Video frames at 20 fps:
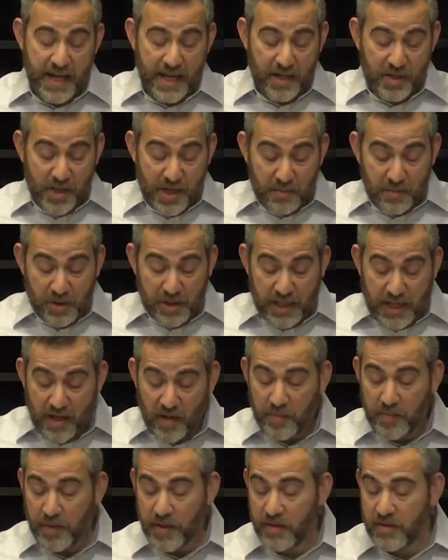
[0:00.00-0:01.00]
Hashem should
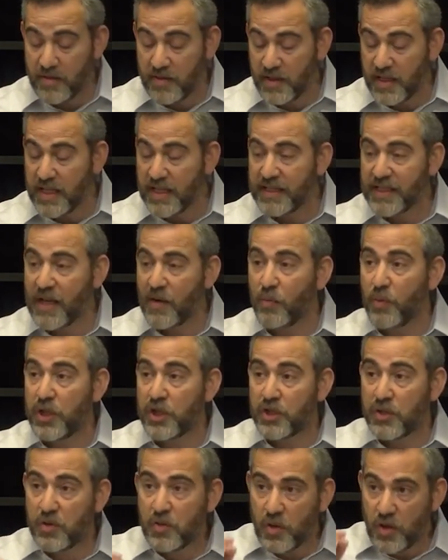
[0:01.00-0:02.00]
help us that we
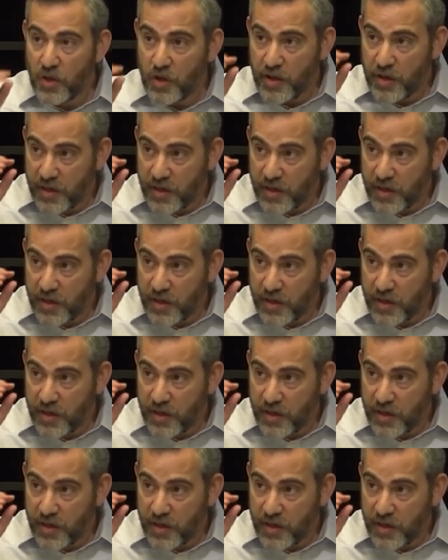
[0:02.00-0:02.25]
should